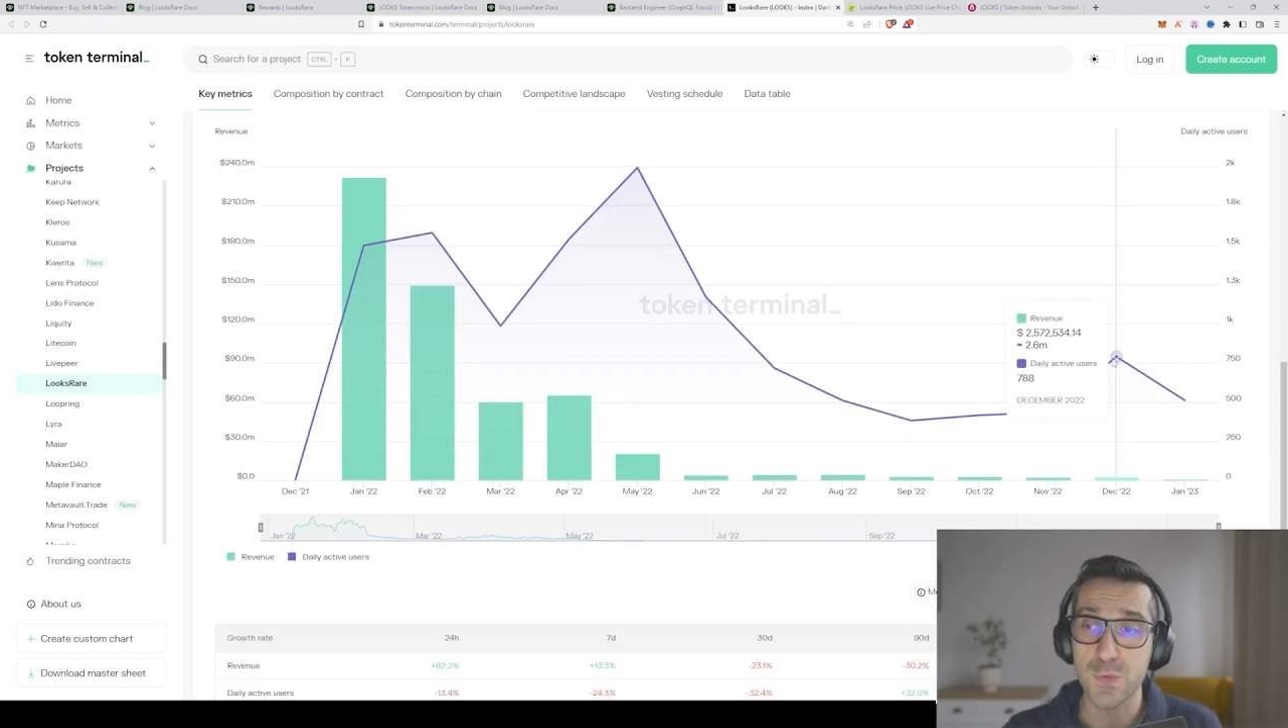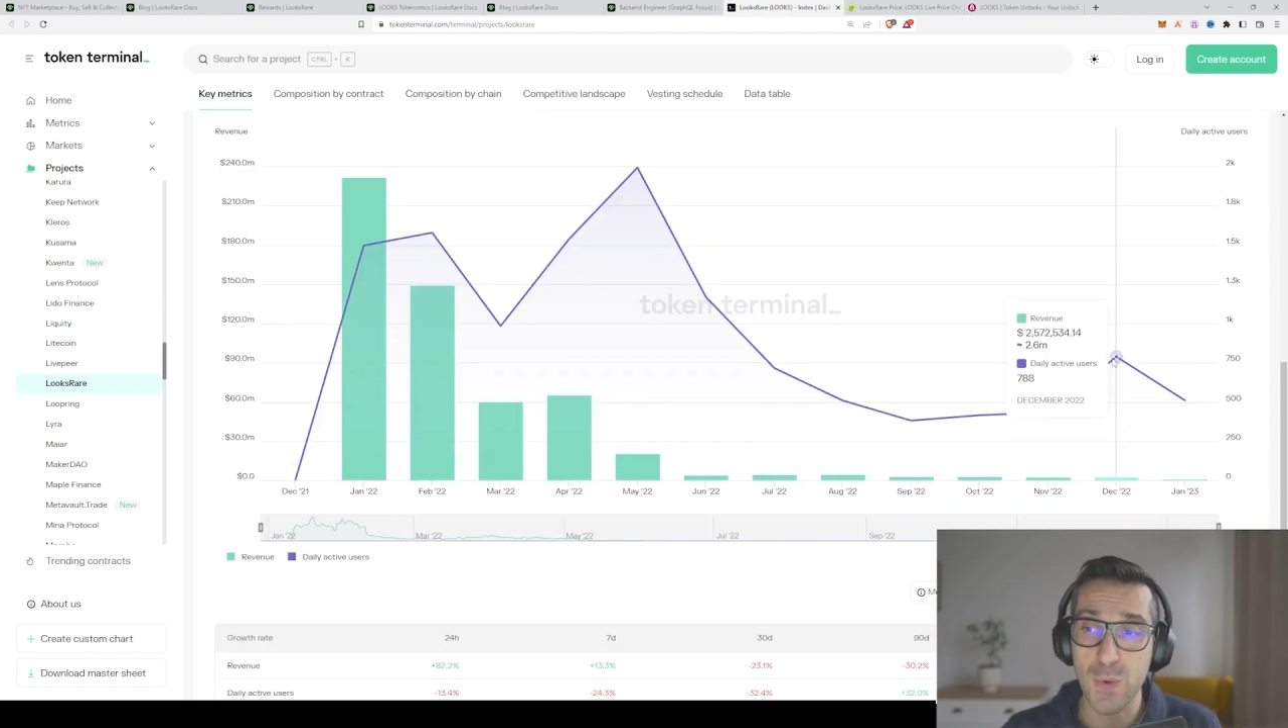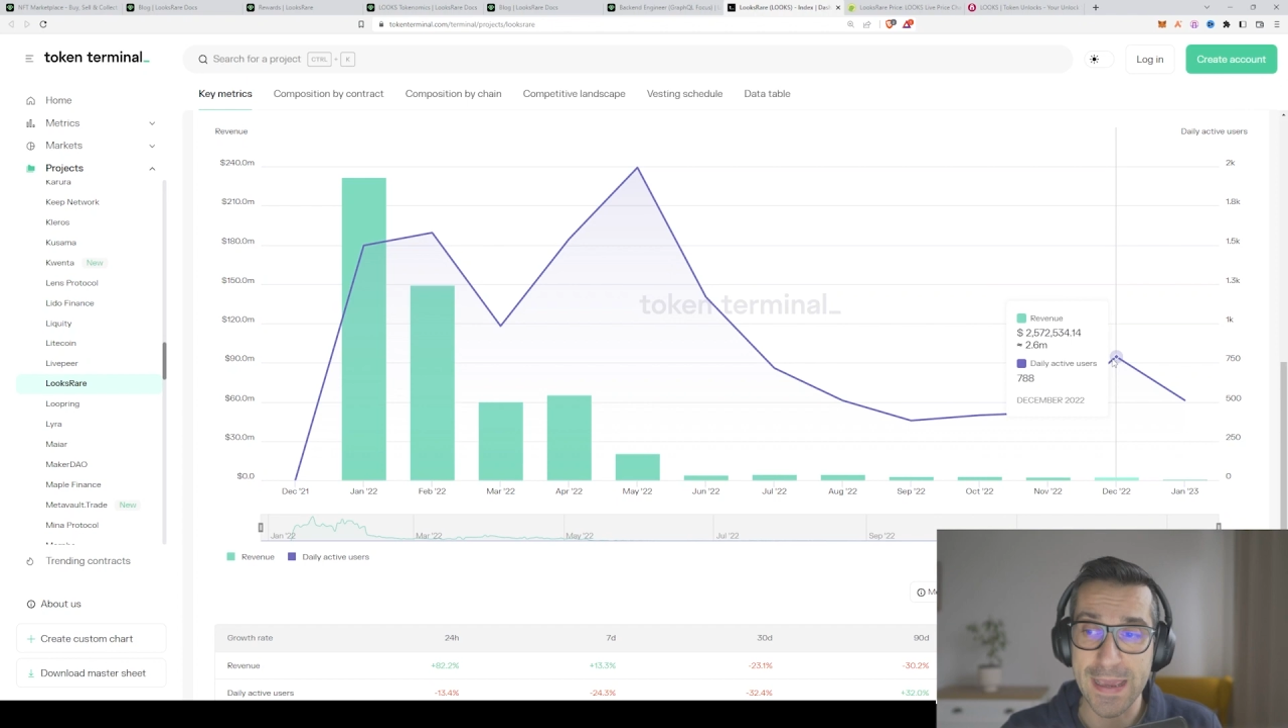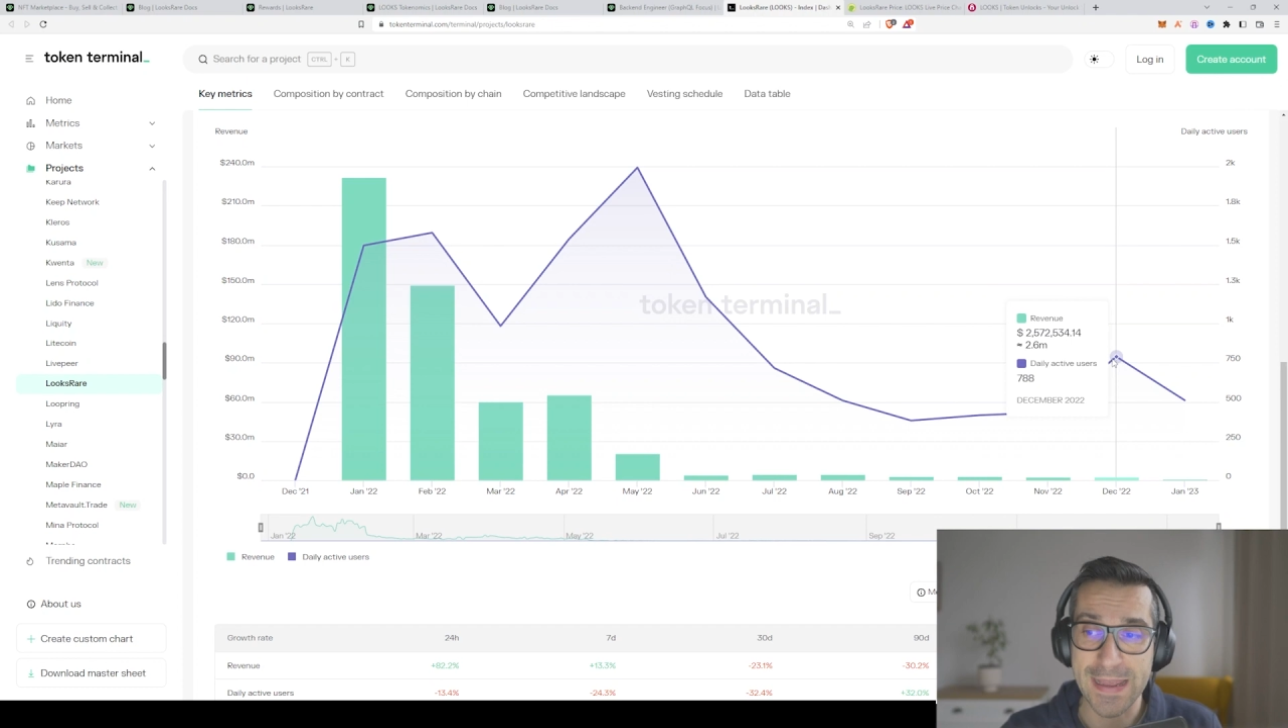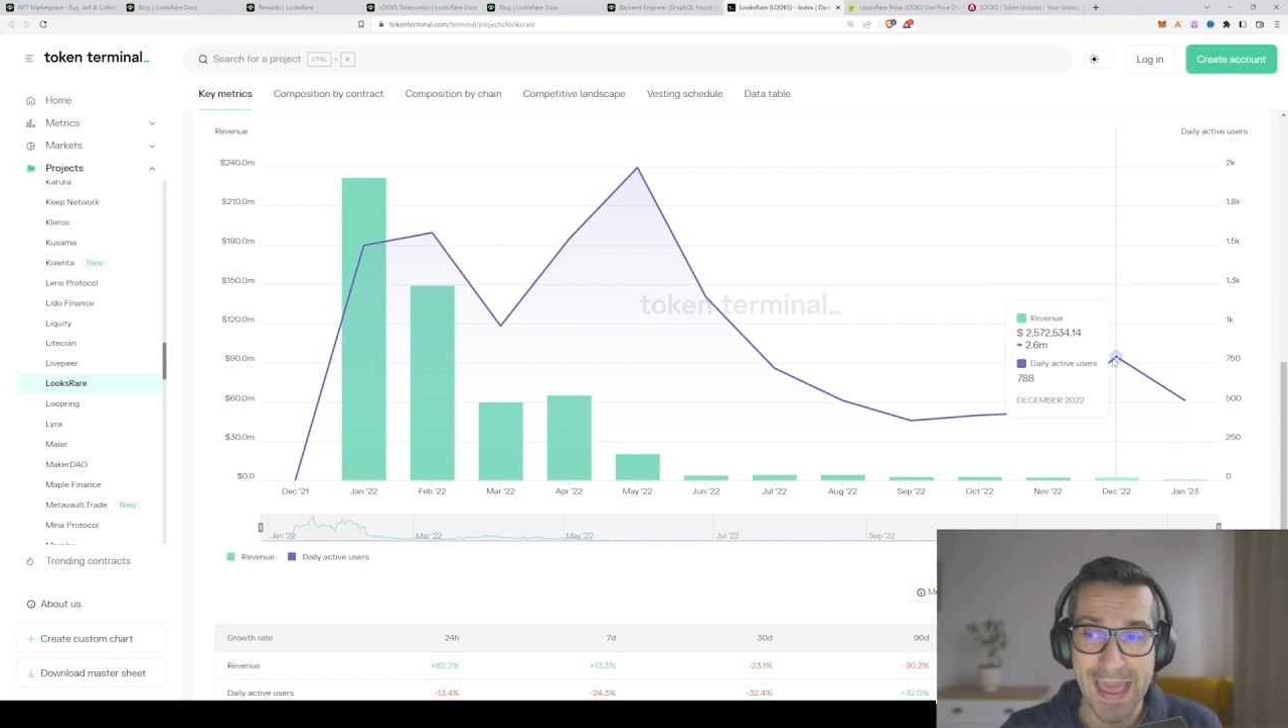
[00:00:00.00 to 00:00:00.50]

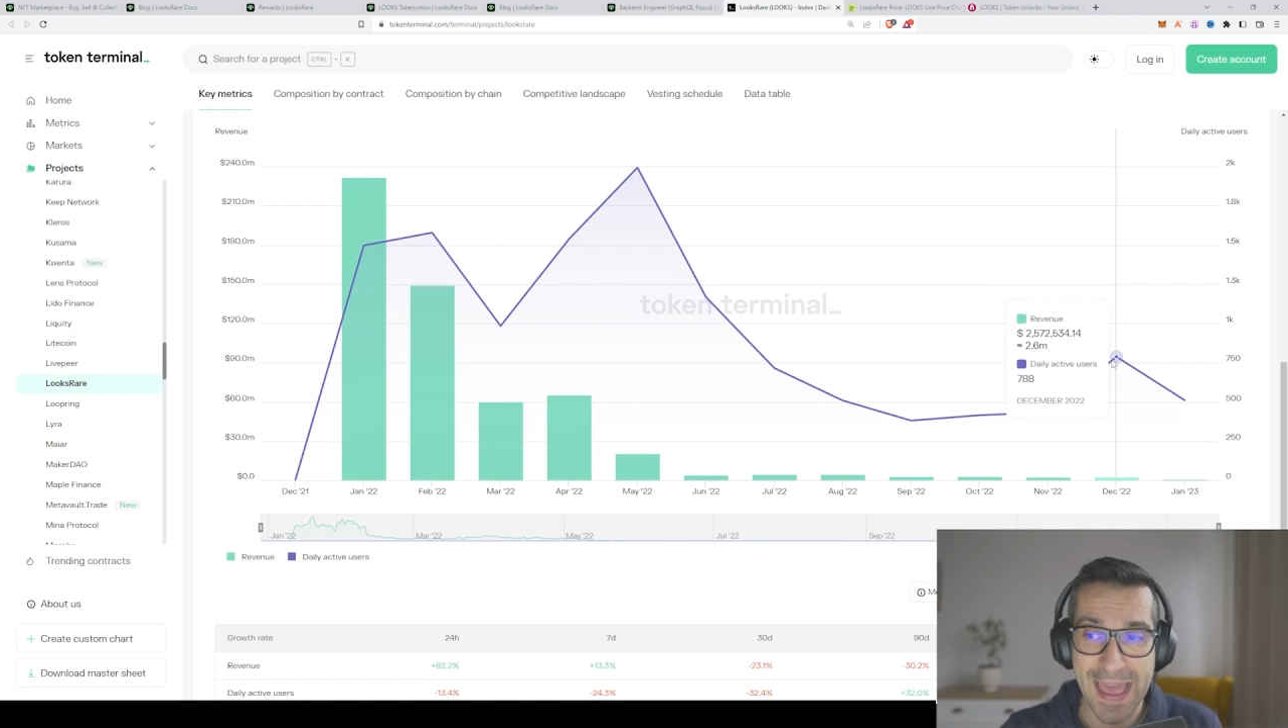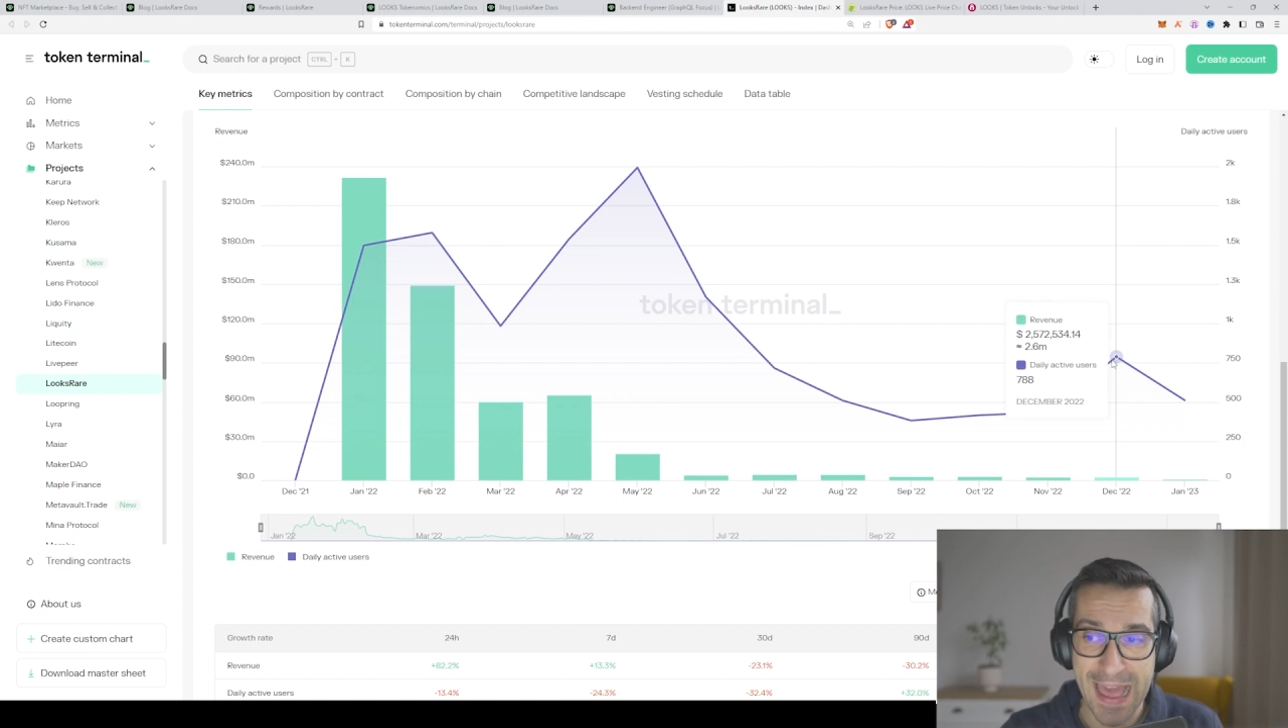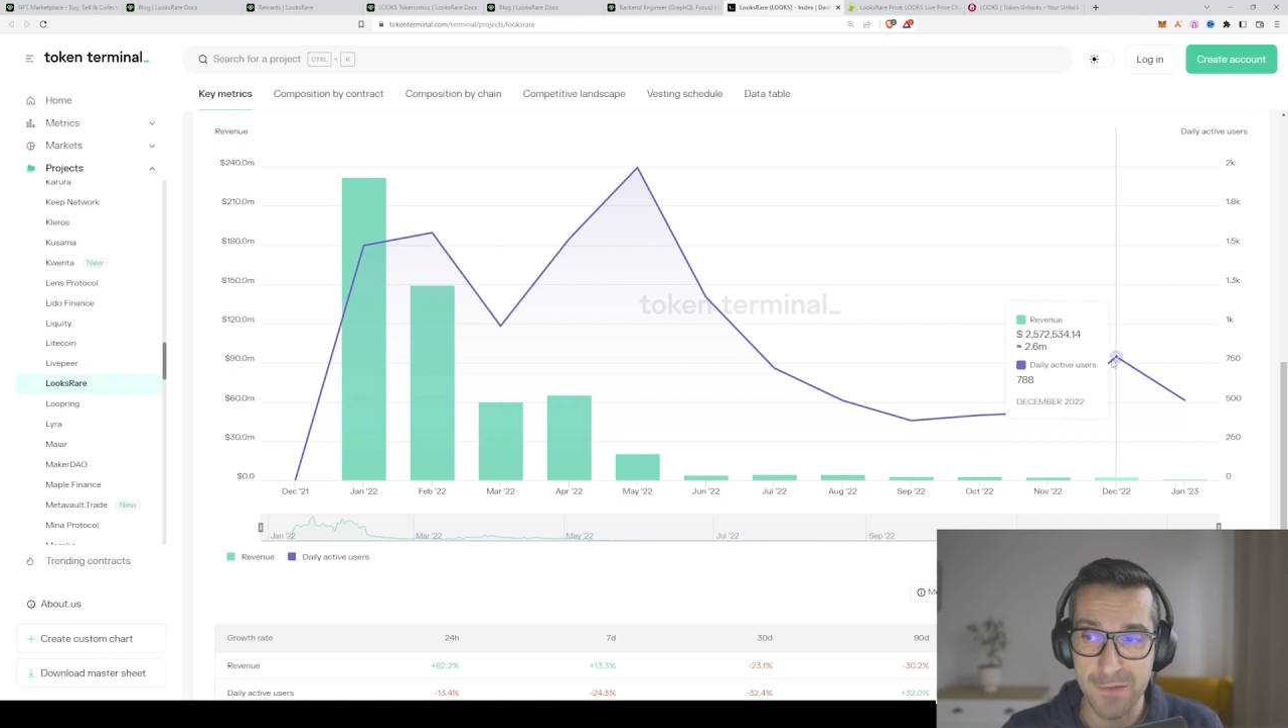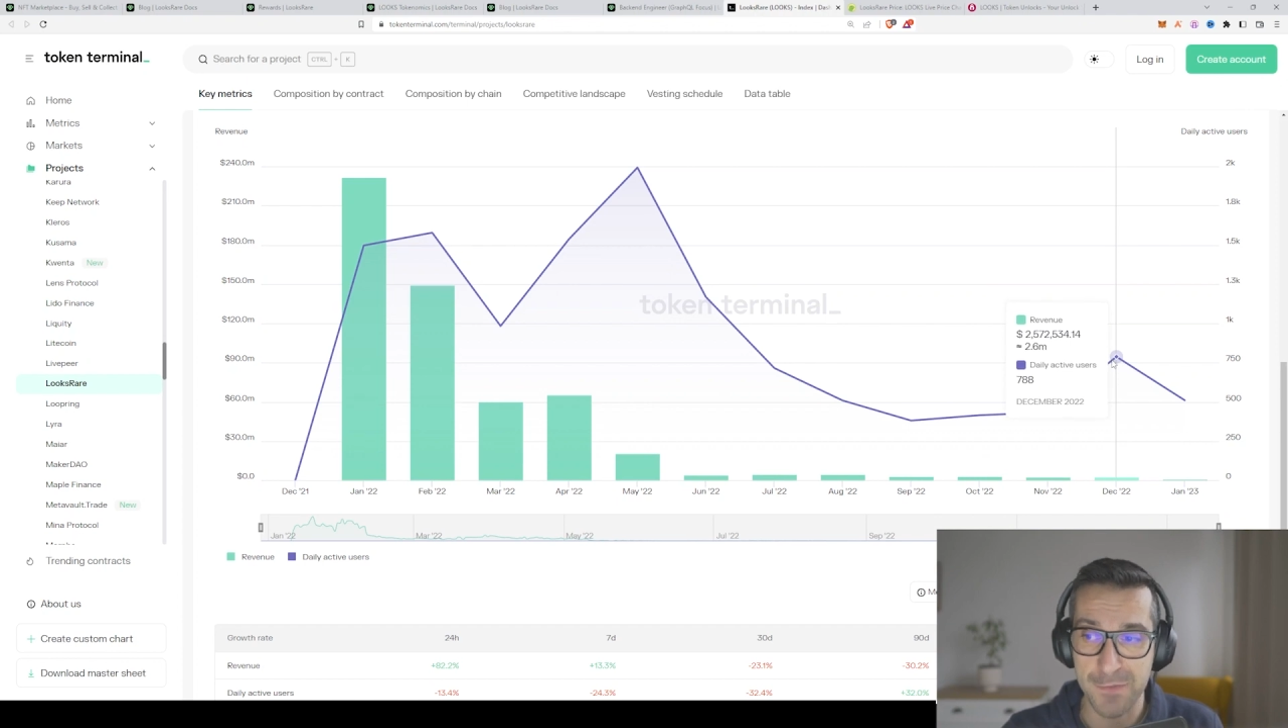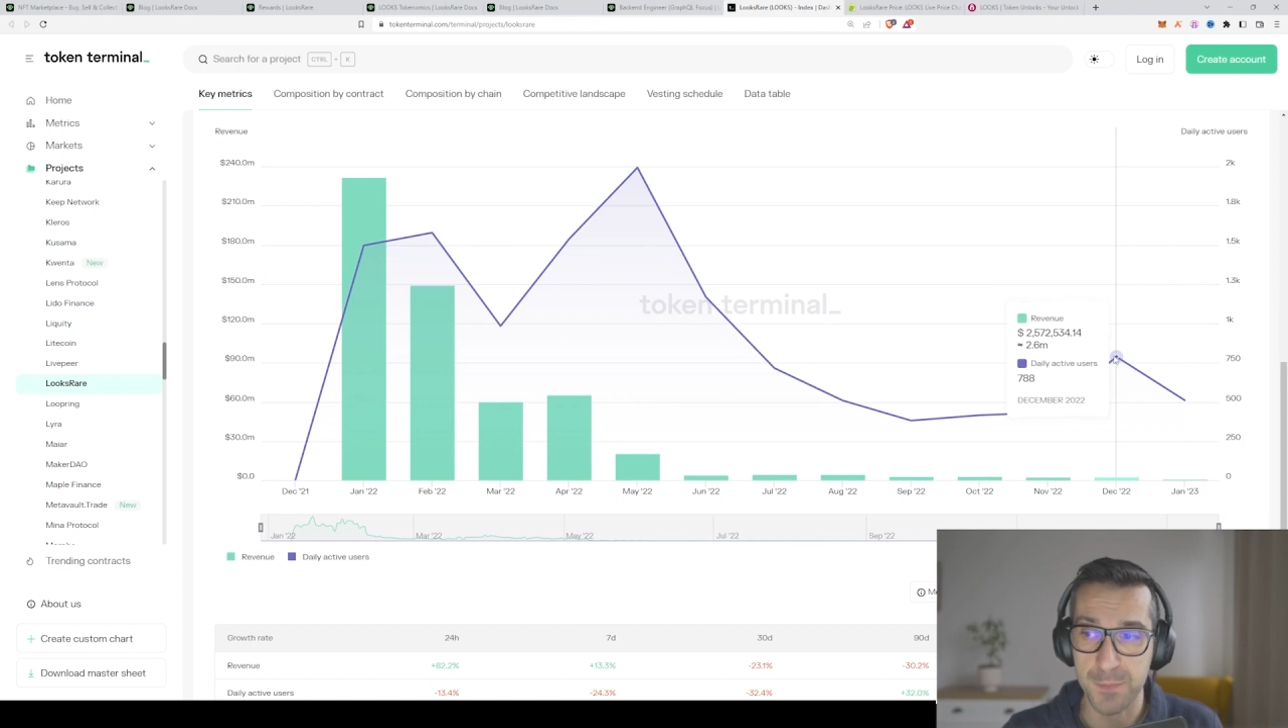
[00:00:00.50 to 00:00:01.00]

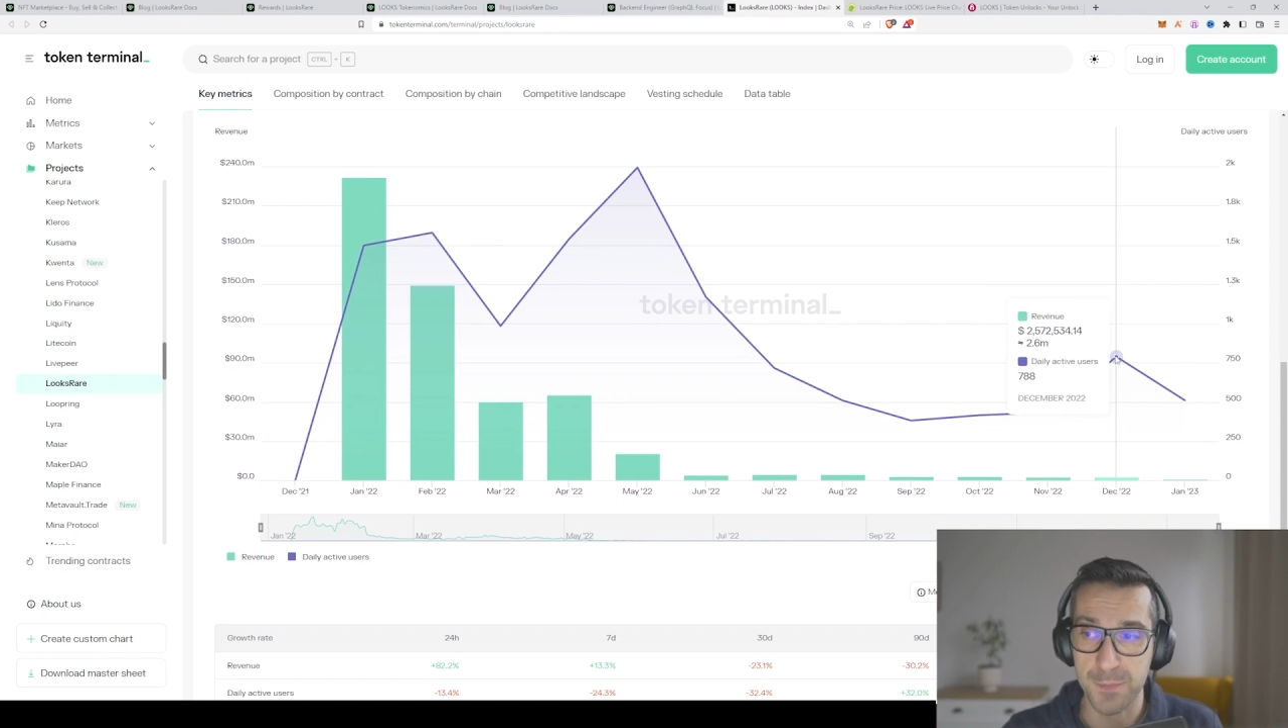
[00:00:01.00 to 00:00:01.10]
$2.5